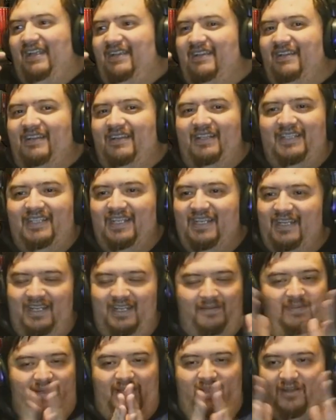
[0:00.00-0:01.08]
like it didn't
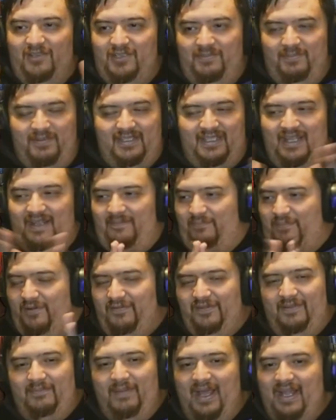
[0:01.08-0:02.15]
need to be 100%
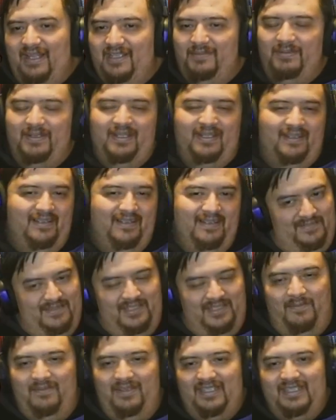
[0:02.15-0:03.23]
perfect balance but
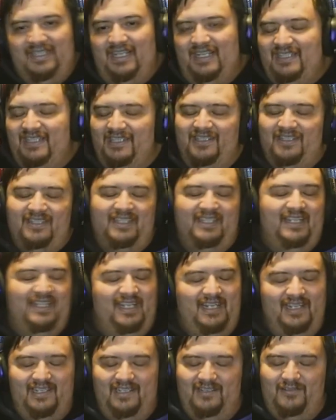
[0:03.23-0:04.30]
some of these classes just
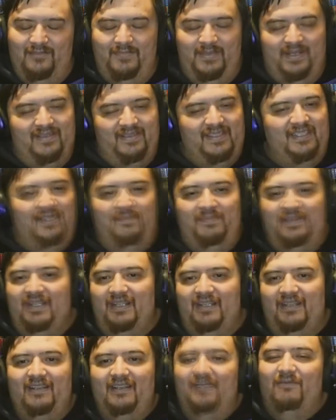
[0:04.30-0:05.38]
needed a little bit of
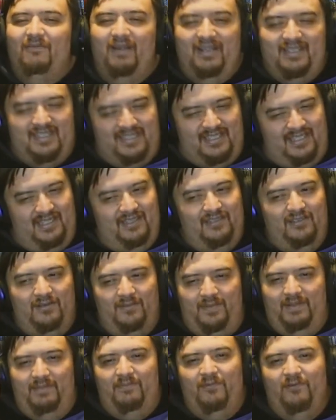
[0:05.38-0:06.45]
something right just a
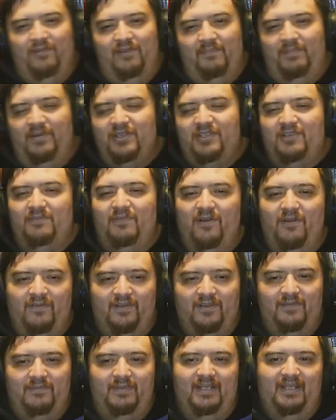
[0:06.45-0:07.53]
little bit more to push them
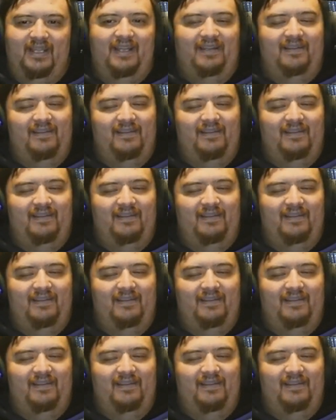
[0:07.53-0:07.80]
over to be